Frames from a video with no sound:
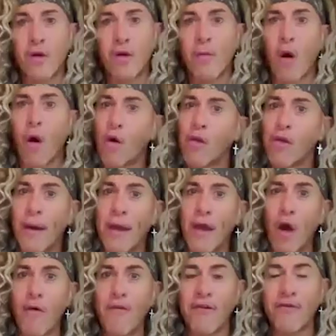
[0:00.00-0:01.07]
room all the way
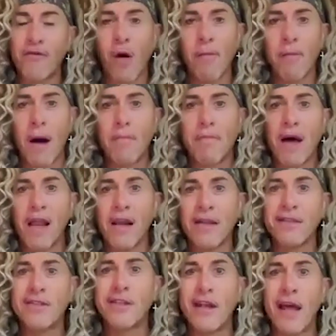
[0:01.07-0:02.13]
over from
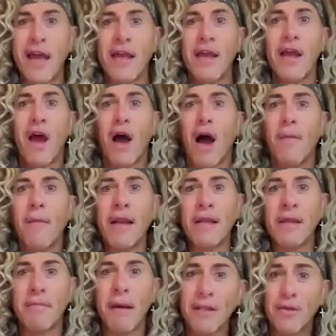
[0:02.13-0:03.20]
Bali today. I'm
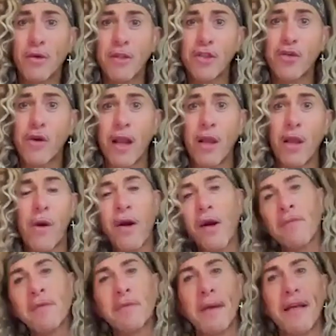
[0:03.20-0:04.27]
heading back to Australia where
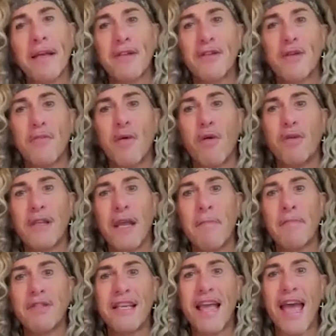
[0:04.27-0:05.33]
I'm speaking to Paul
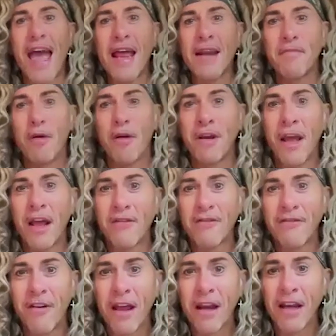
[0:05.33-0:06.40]
Dempsey and Bernard
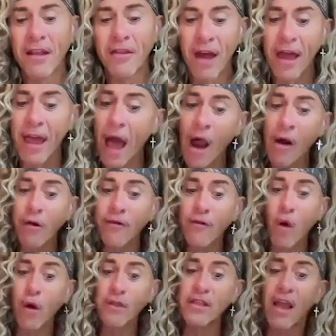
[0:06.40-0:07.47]
Fanning. They are, of
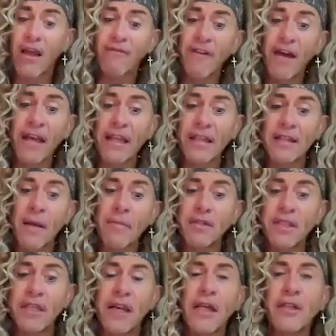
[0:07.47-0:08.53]
course, Fanning
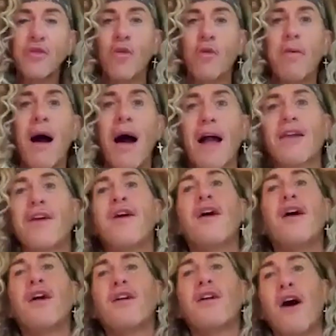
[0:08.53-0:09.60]
Dempsey National Park.
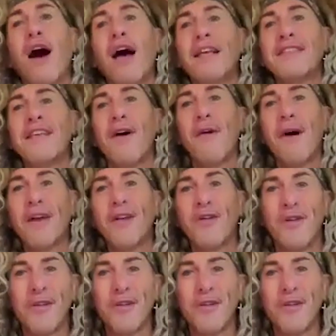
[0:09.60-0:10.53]
Guys, how are you?